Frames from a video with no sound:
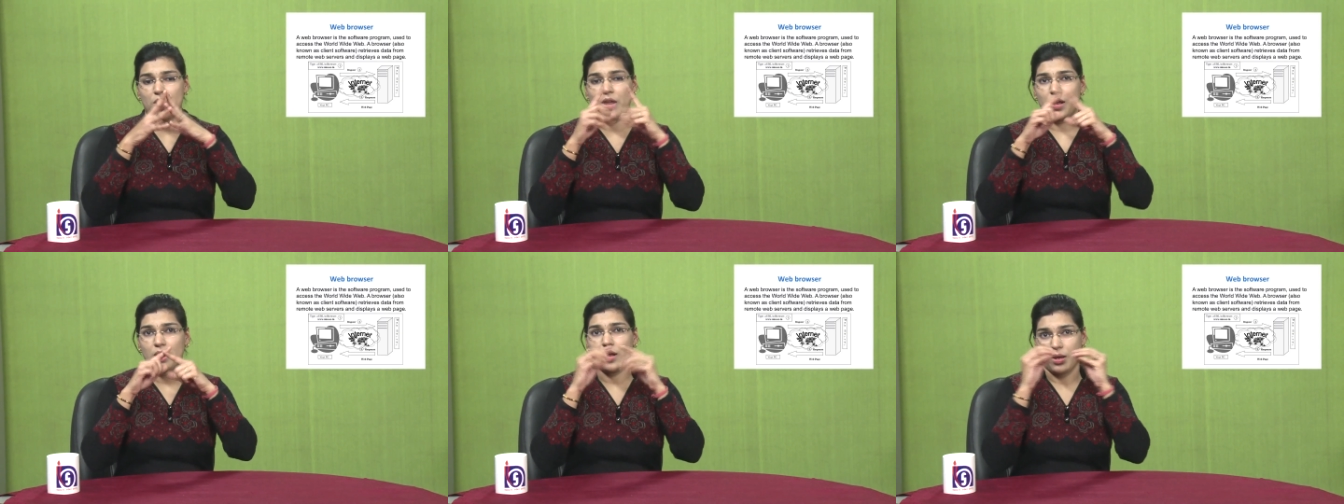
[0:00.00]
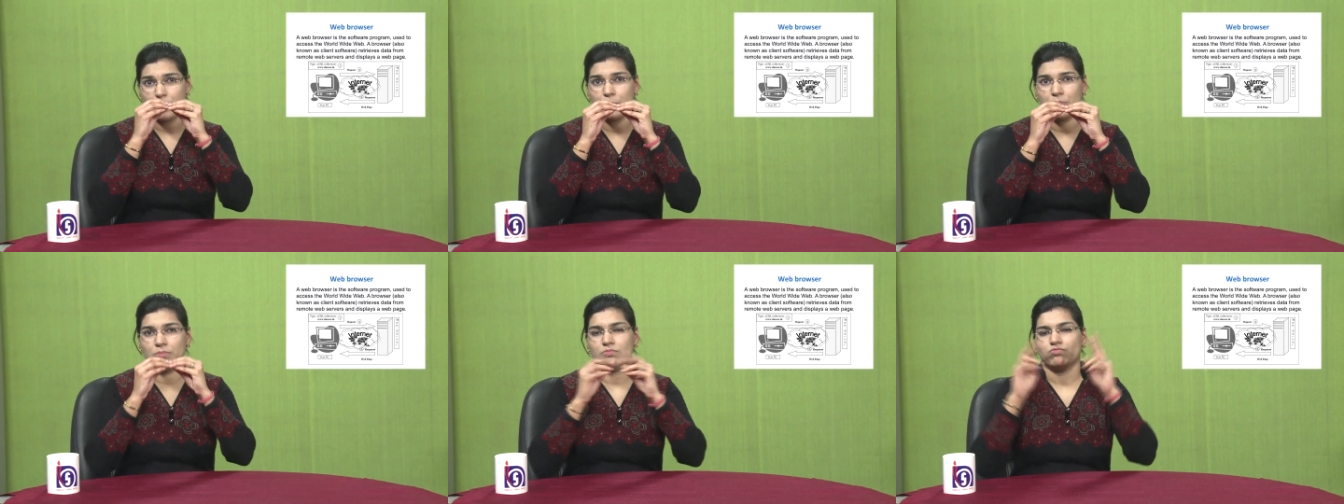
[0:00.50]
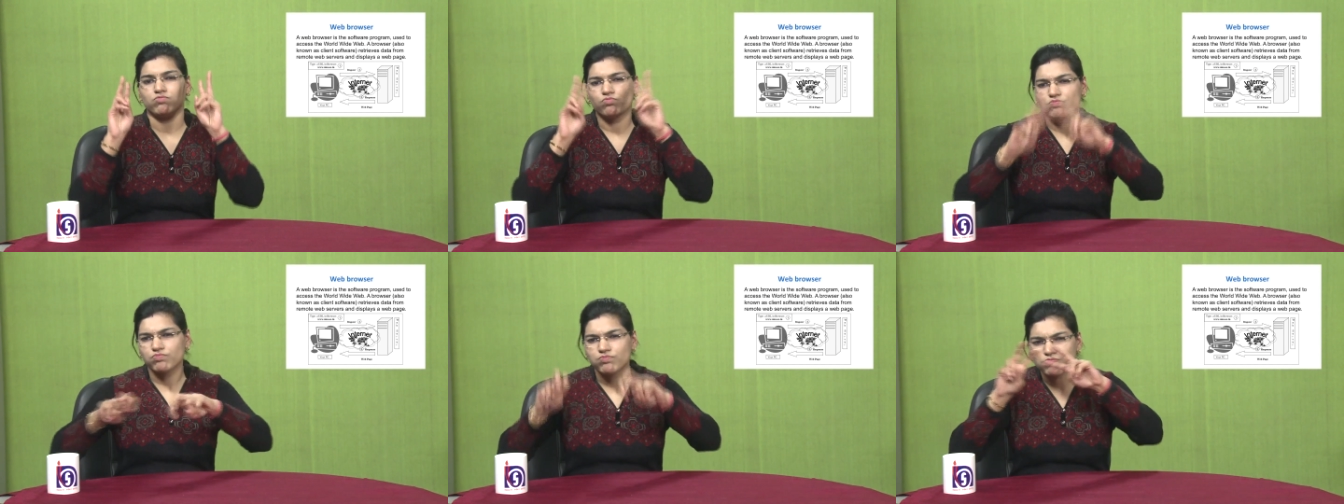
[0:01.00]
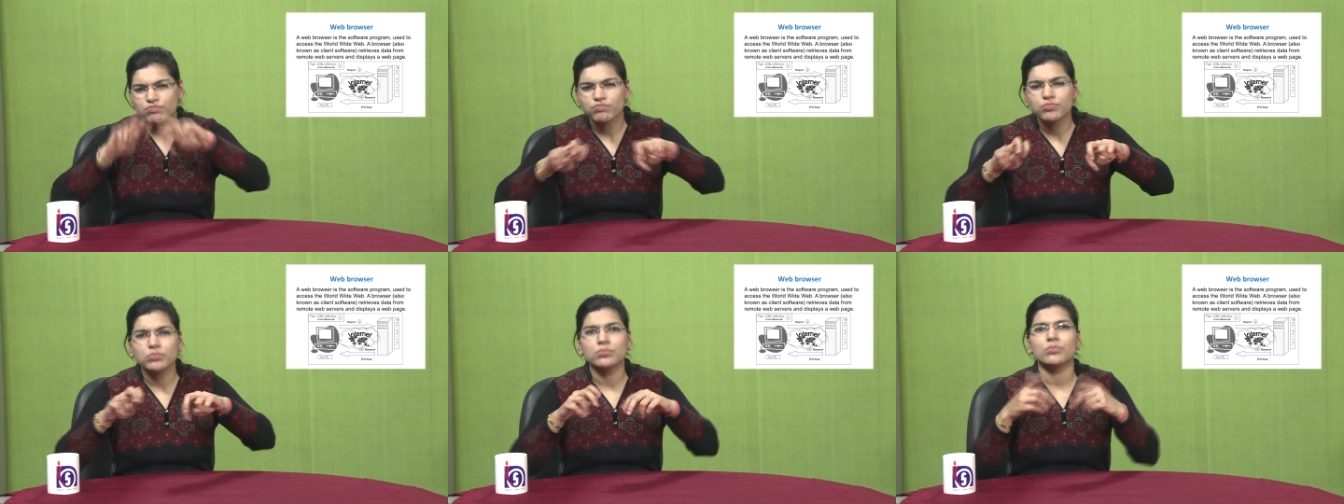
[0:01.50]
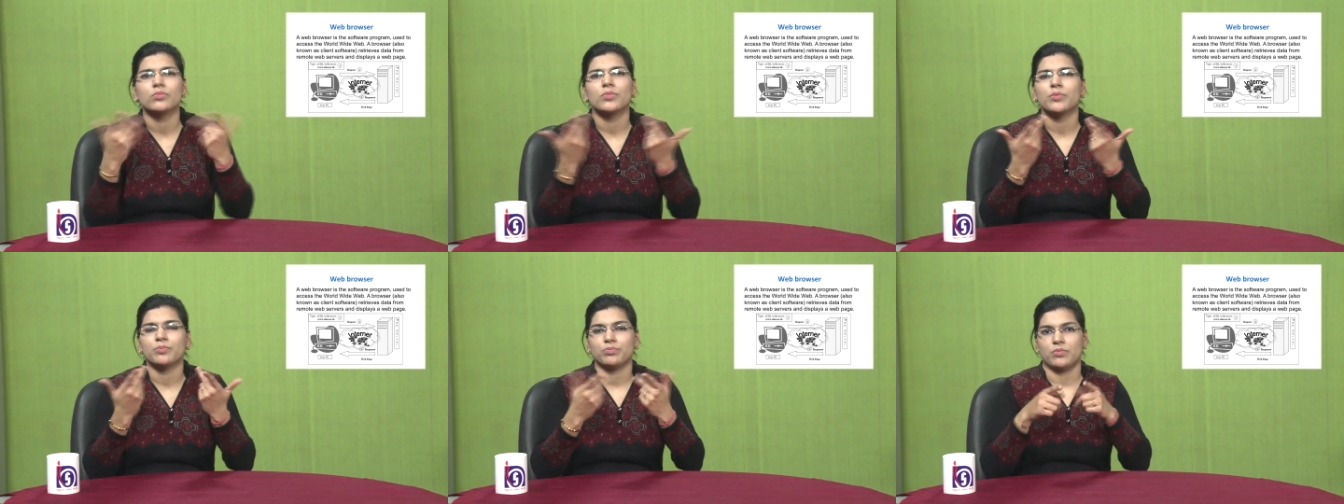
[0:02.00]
What is a web browser?